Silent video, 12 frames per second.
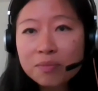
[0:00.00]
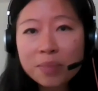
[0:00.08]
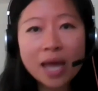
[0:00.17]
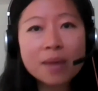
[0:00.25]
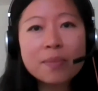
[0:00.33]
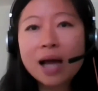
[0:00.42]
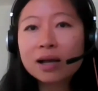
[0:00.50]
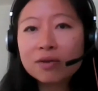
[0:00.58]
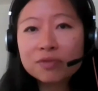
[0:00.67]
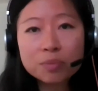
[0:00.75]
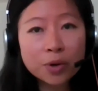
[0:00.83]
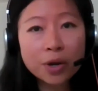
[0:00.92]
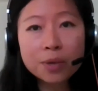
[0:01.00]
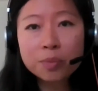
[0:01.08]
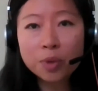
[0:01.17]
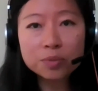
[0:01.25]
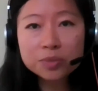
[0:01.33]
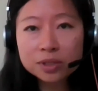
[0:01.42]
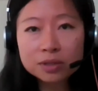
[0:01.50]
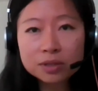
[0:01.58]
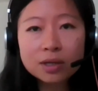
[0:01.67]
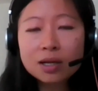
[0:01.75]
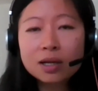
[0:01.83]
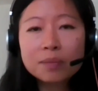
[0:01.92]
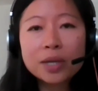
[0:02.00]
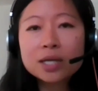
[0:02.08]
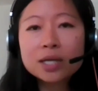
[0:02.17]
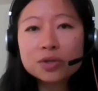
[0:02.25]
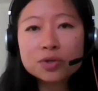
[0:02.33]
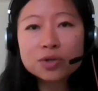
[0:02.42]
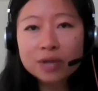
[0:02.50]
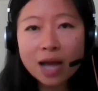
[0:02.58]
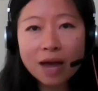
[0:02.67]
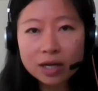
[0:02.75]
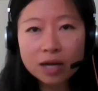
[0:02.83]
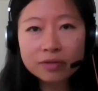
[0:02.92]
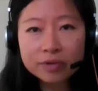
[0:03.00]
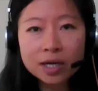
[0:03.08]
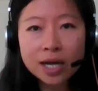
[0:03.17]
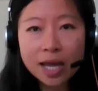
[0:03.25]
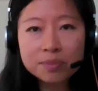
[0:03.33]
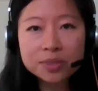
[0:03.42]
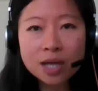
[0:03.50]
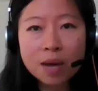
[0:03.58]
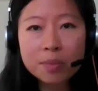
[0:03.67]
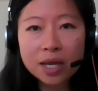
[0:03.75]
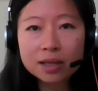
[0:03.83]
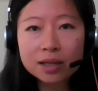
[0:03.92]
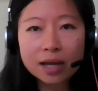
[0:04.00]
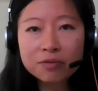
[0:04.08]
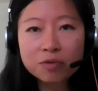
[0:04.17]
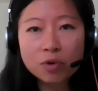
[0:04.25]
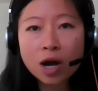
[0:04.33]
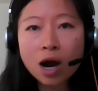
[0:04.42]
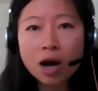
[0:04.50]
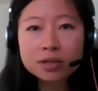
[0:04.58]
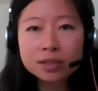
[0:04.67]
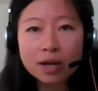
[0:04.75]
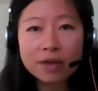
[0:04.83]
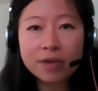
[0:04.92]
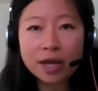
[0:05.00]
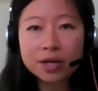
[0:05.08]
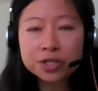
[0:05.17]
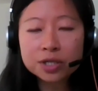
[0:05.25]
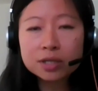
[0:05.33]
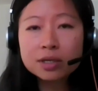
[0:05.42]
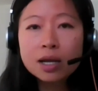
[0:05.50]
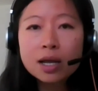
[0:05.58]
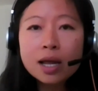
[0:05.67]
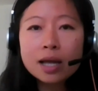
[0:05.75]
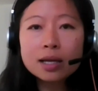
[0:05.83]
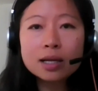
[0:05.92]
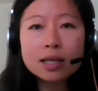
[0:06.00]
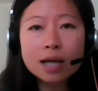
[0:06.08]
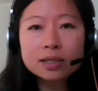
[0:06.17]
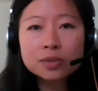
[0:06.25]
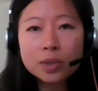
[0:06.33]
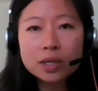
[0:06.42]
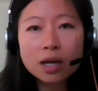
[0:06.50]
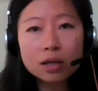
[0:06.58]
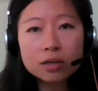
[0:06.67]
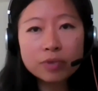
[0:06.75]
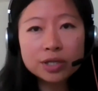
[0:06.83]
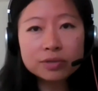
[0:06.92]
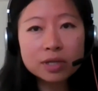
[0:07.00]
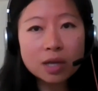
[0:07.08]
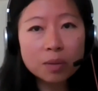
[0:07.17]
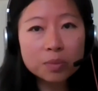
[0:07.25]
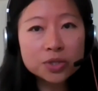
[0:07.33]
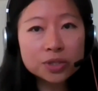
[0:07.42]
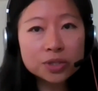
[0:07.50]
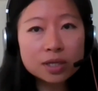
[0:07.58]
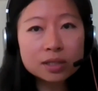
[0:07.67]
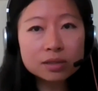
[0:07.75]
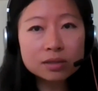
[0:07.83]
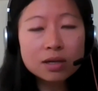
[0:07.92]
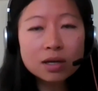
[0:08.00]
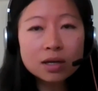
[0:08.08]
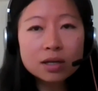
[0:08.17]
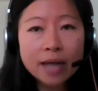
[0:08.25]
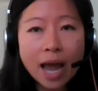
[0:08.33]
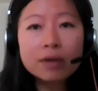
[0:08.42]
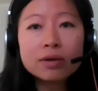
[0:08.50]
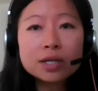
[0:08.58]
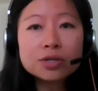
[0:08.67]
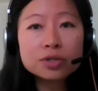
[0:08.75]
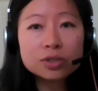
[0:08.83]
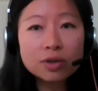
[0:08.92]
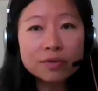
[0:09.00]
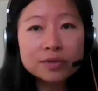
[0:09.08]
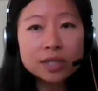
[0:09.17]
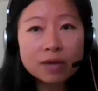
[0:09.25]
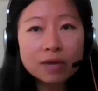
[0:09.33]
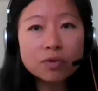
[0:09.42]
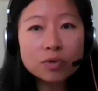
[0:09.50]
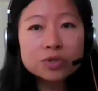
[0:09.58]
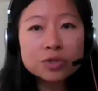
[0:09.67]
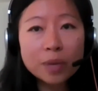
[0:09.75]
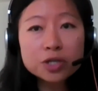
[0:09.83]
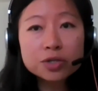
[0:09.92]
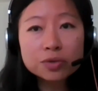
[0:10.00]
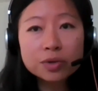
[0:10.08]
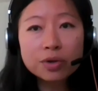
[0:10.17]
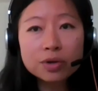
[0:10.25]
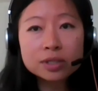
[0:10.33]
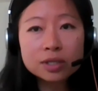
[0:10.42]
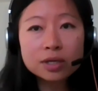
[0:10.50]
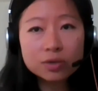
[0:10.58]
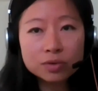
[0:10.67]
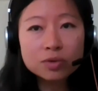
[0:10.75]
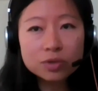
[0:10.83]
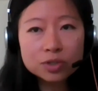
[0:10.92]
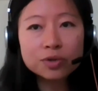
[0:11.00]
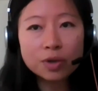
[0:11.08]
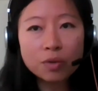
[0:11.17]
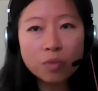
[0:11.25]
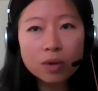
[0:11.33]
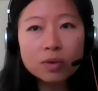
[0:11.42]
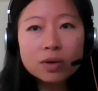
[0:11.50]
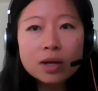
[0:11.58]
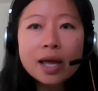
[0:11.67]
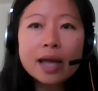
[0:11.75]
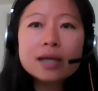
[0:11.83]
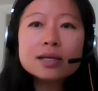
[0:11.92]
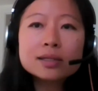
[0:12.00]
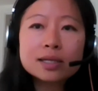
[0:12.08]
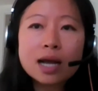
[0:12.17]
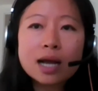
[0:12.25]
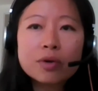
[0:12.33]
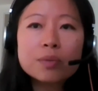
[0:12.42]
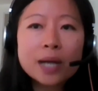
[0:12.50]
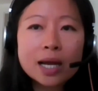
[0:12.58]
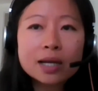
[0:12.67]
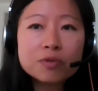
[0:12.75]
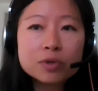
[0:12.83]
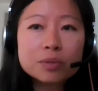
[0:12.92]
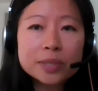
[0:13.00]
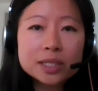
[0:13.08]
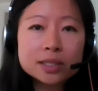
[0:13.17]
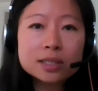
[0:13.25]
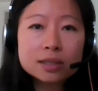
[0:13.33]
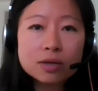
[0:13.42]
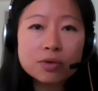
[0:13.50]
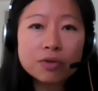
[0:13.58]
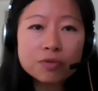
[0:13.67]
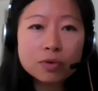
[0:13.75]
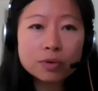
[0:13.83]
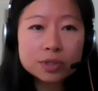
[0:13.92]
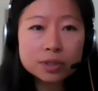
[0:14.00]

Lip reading: payback of the premiums, because you don't have a lot of claims coming in like for cars and aviation. And the last one on the redo the numbers is calculate your solvency level to make sure you're still doing well, and scenario planning for the business going forward.